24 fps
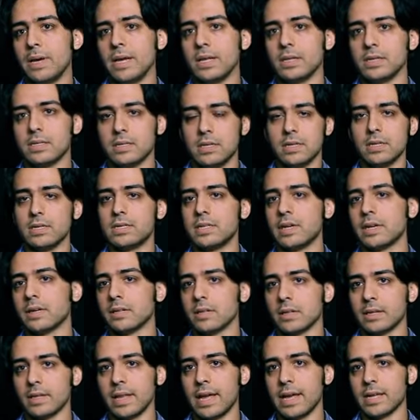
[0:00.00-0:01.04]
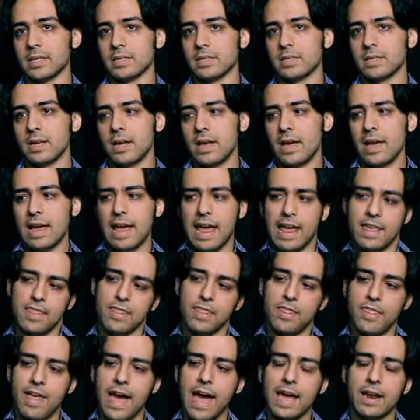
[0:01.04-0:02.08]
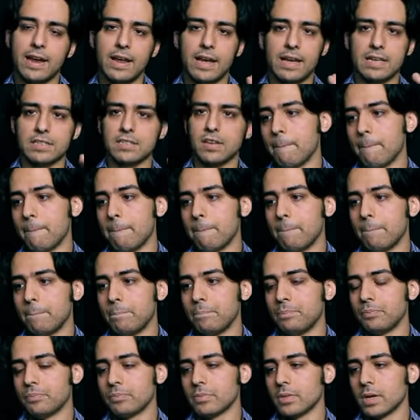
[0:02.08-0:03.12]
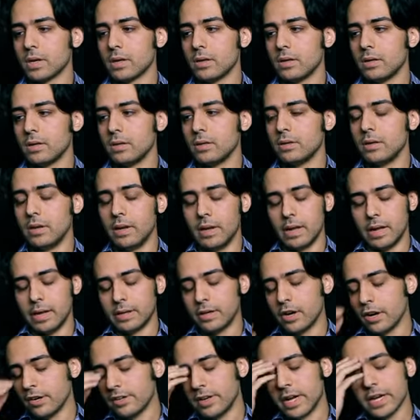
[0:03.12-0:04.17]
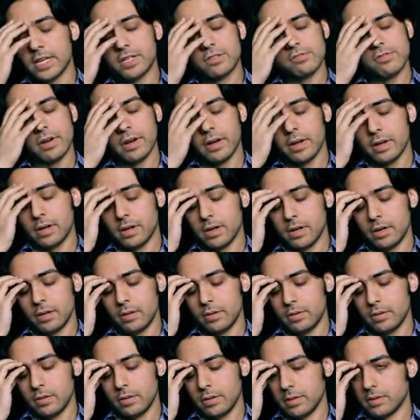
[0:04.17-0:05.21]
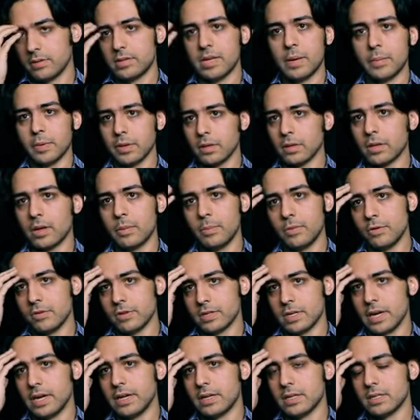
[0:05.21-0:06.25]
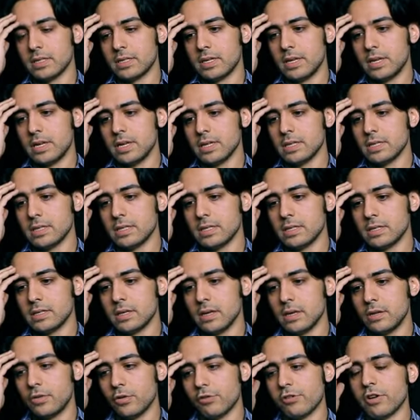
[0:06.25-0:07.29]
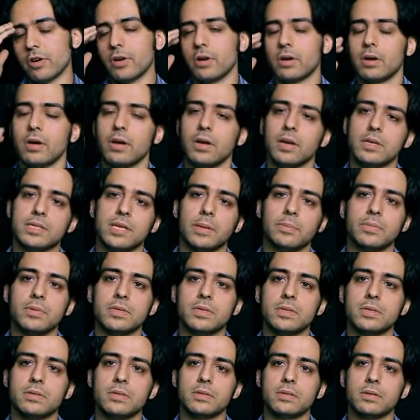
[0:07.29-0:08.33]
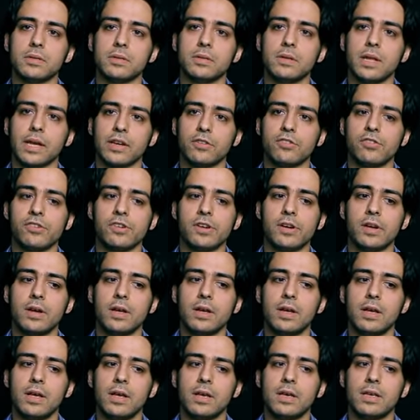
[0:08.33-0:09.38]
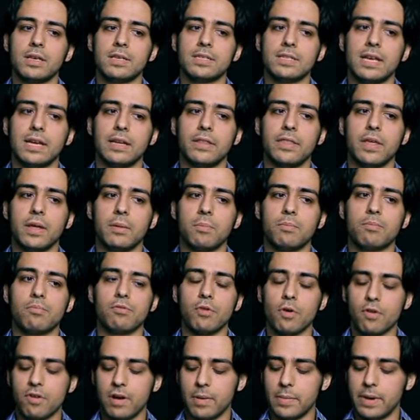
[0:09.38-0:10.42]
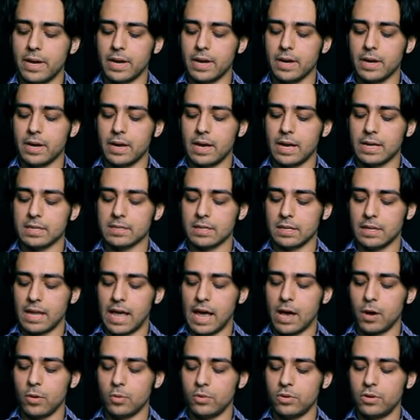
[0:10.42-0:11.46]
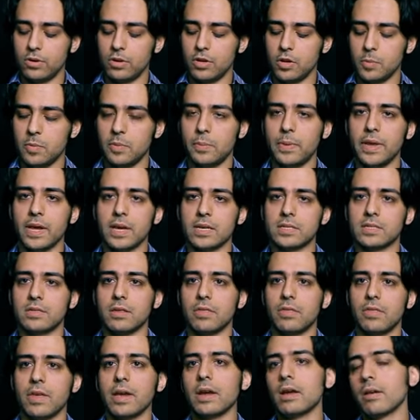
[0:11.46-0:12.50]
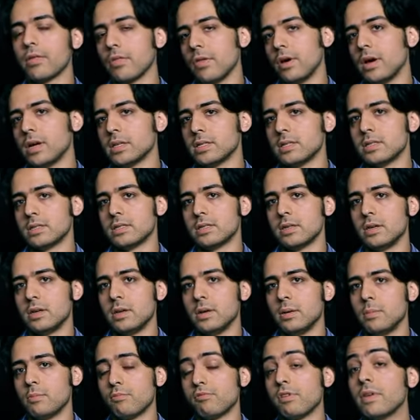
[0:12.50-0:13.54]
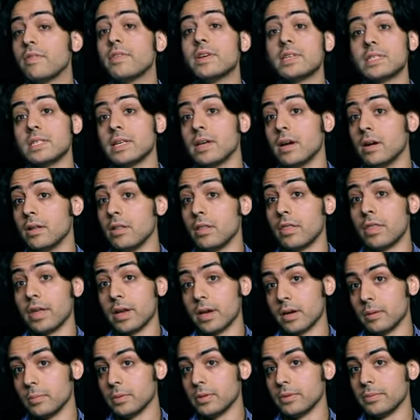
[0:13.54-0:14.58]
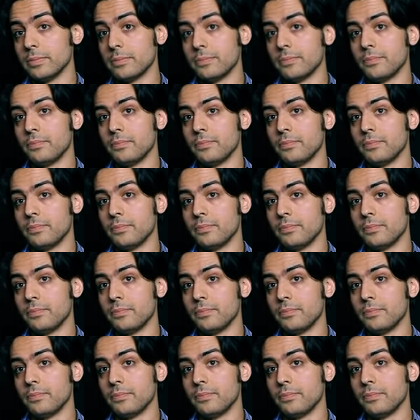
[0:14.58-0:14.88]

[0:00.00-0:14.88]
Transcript: means in a single glance. And that, as a Edsger Dijkstra, uh, the seminal computer scientist, in his Turing uh, acceptance lecture, said that programming has allowed human beings to think thoughts previously unthinkable.